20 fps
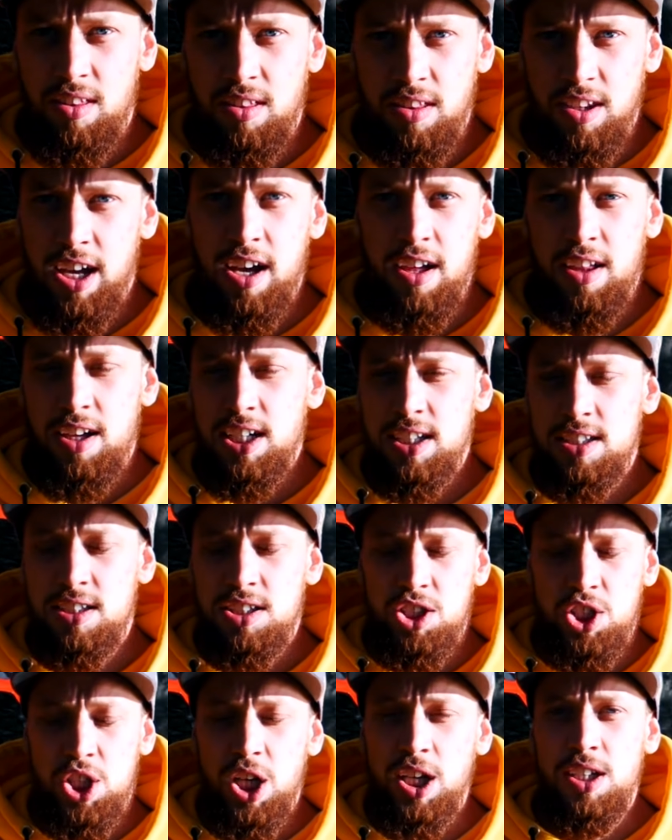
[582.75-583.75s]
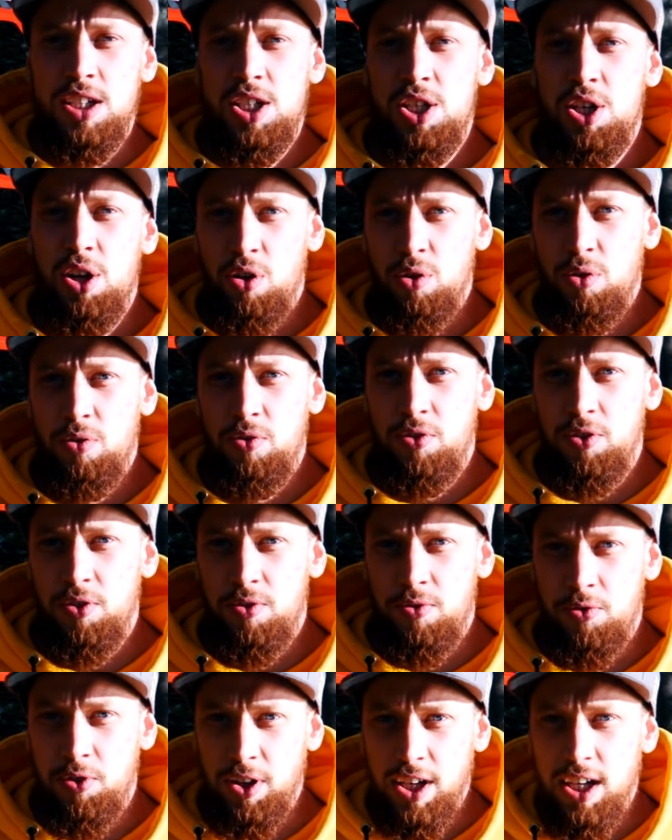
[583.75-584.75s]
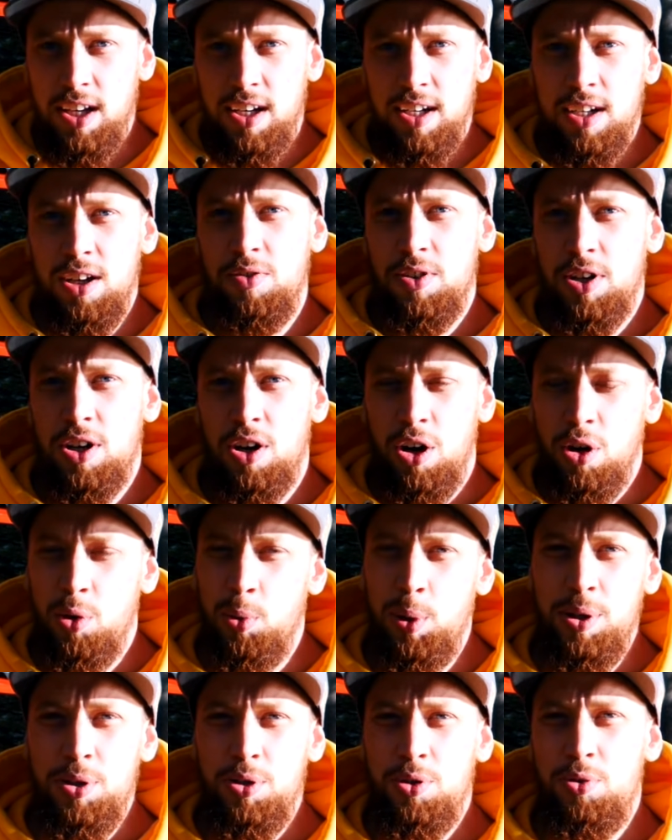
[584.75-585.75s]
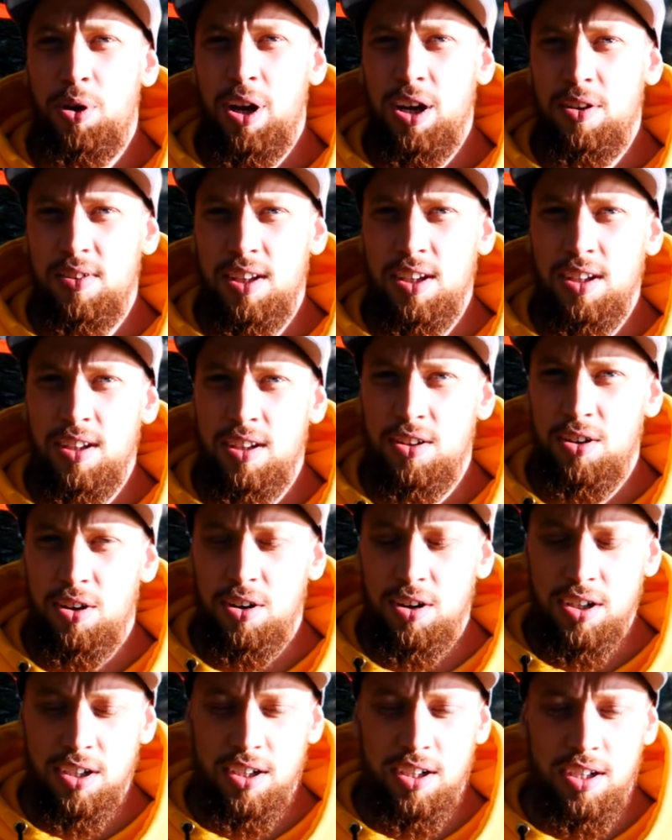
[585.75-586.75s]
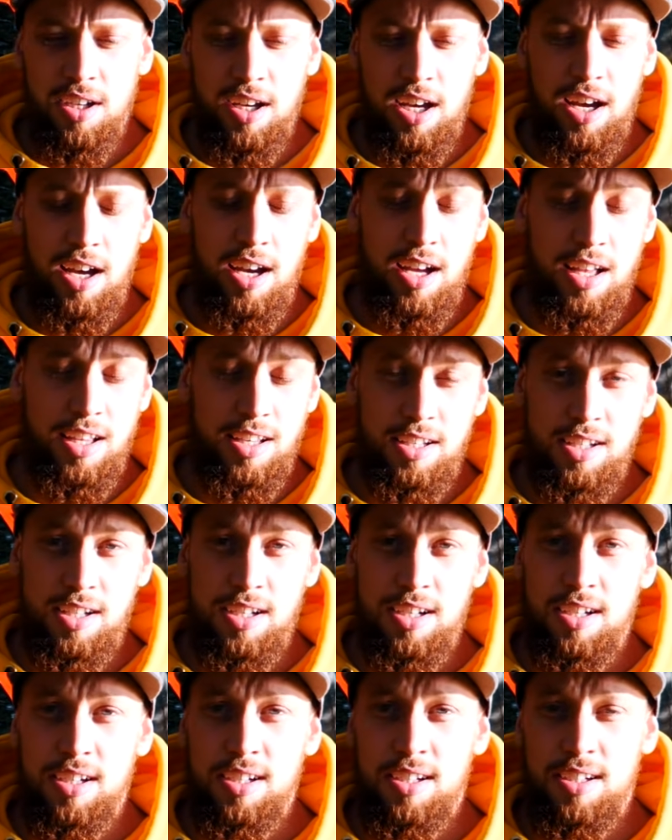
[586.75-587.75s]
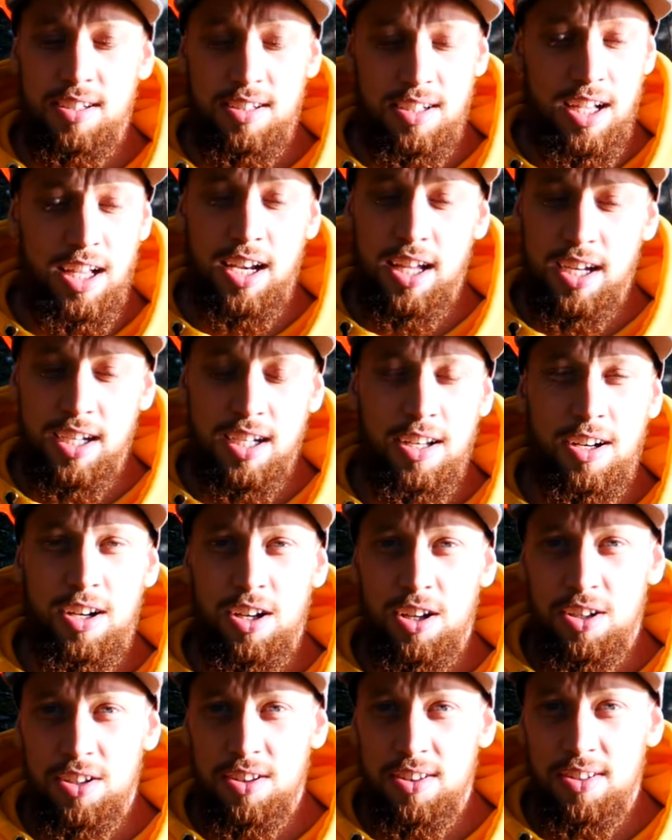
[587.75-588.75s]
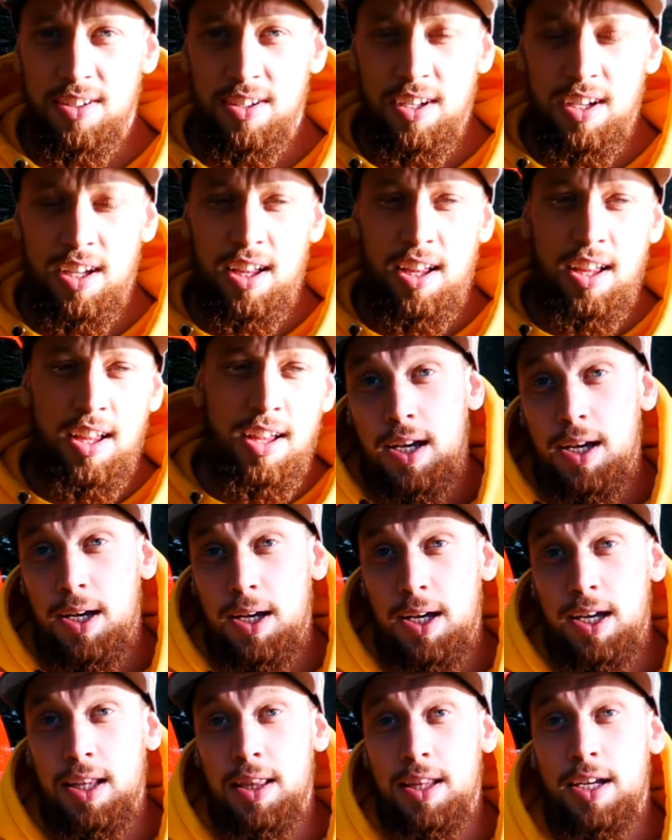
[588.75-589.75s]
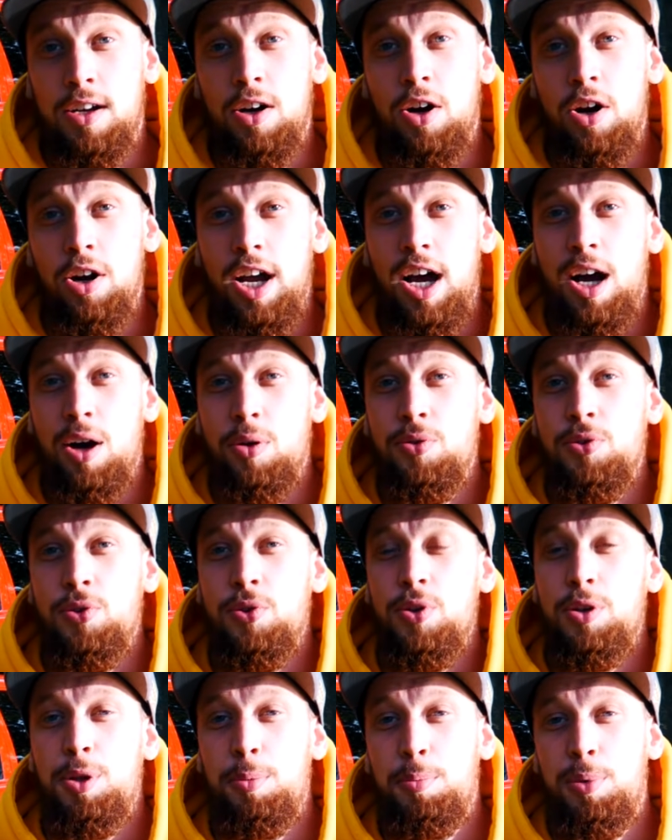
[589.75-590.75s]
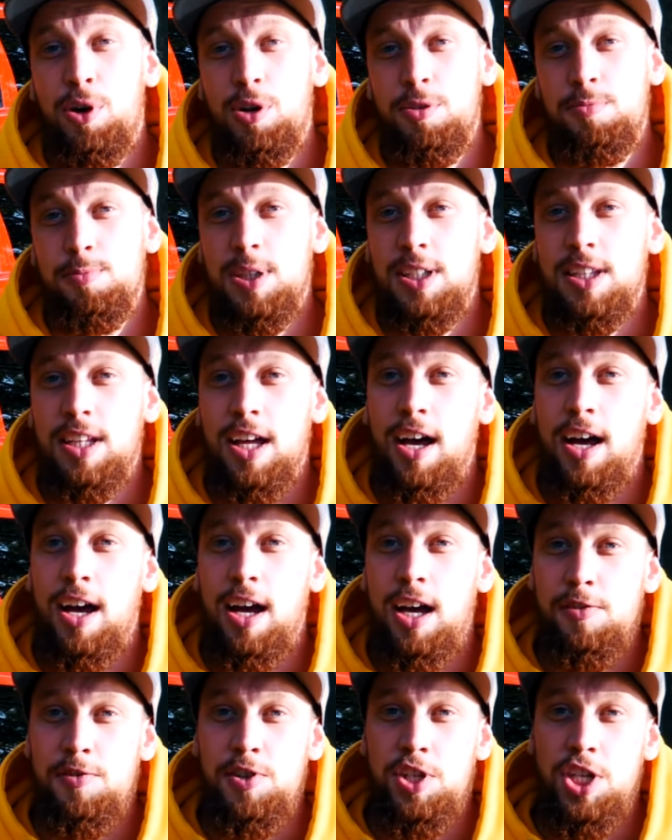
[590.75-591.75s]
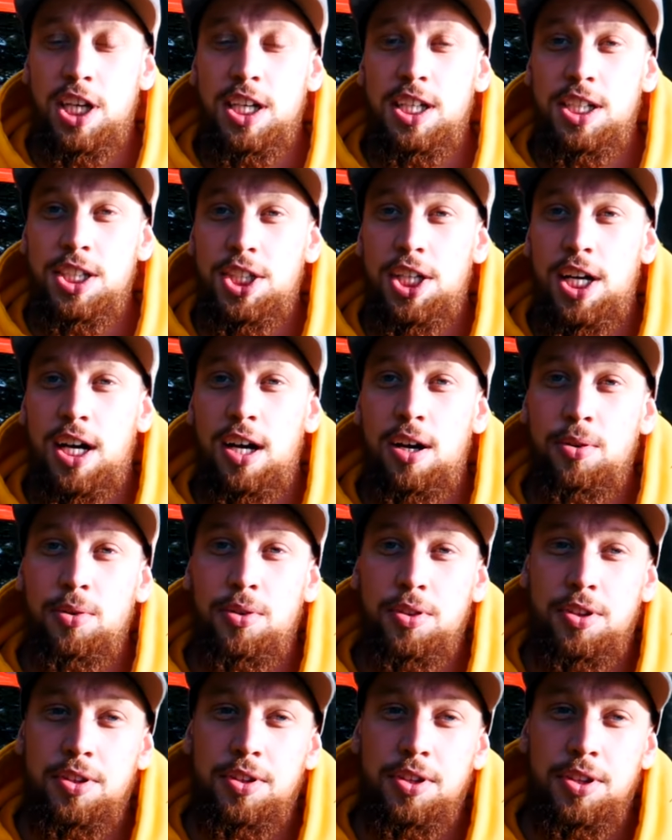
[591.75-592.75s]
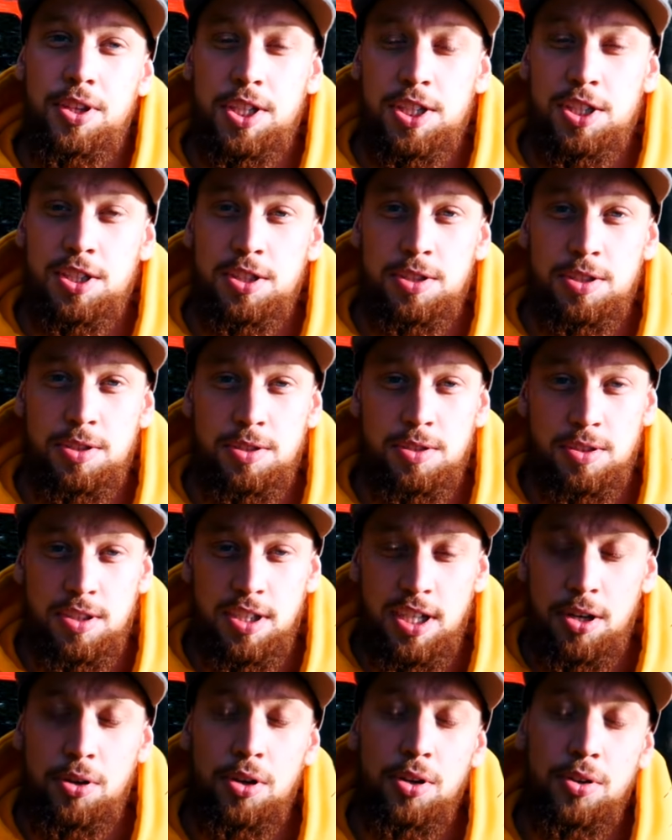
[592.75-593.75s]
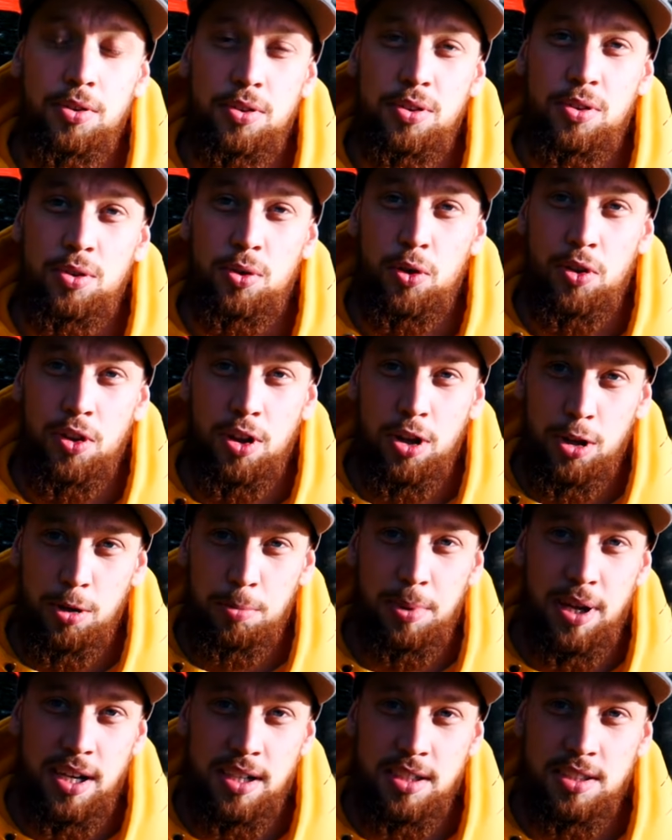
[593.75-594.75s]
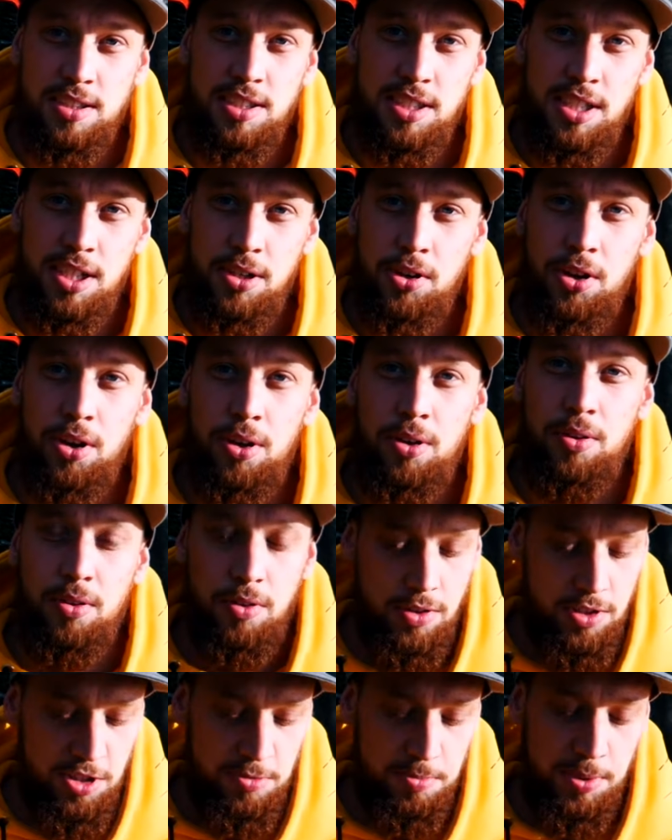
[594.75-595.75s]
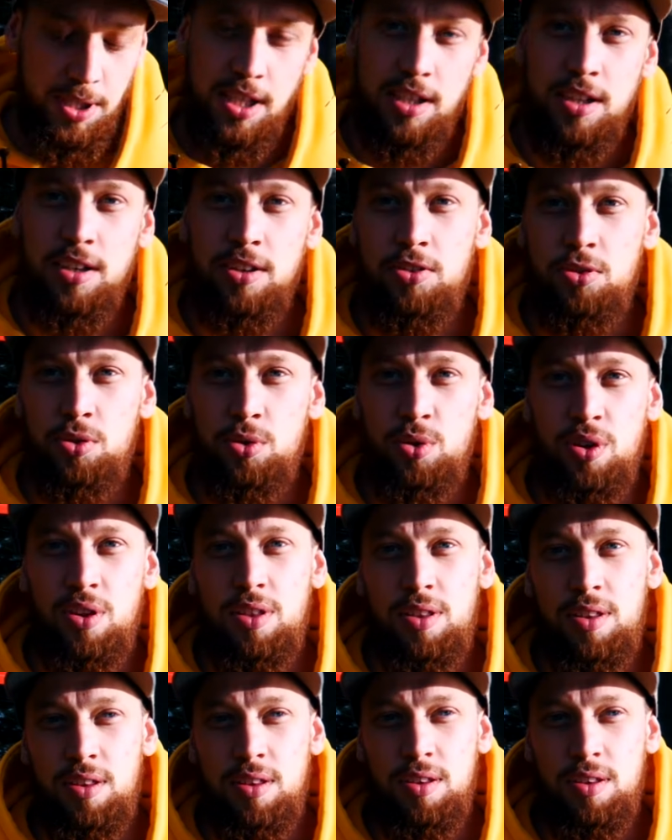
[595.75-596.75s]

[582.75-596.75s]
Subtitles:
yeah, it's changed the whole feeling of the car when you drive it in the dark, and I like it a lot. In the car audio department, I have changed out the stereo to an Alpine stereo, the speakers to